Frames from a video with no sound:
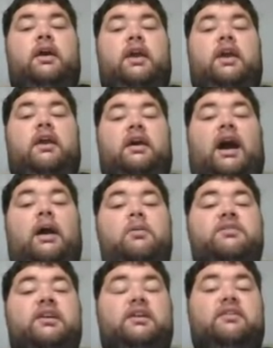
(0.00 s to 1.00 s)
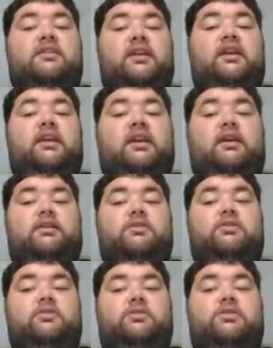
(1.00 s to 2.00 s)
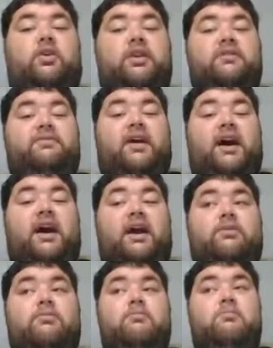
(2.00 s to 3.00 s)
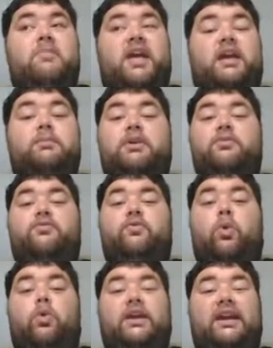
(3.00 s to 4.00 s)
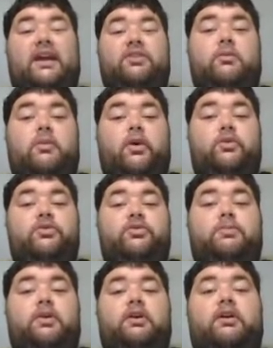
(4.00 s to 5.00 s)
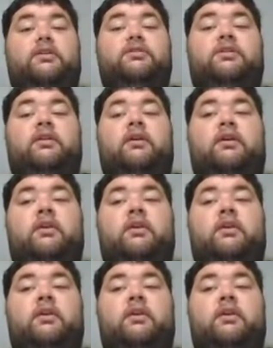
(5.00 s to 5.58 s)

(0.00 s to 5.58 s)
And I was kind of thinking 35, maybe 40 at the most, because